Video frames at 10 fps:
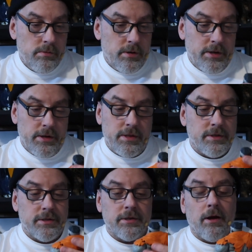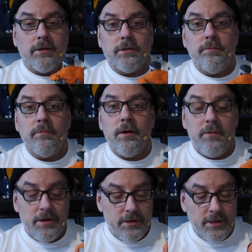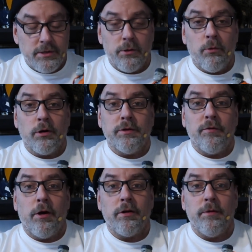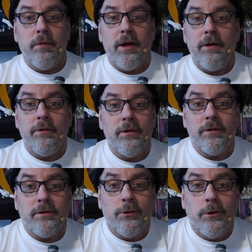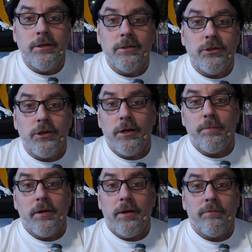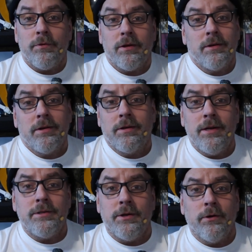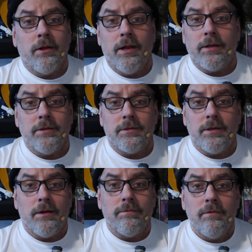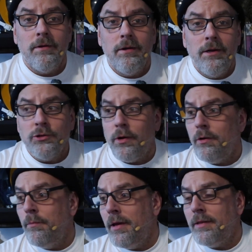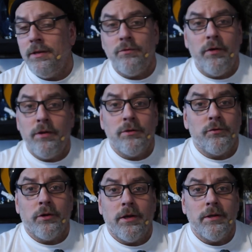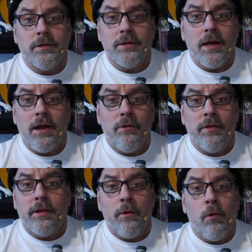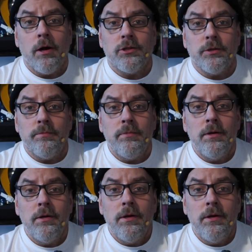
But this is awesome. I mean, these are works of art to me. I know they're toys and shit, but kids don't collect this stuff. So I don't make these videos for kids because I don't think they watch them.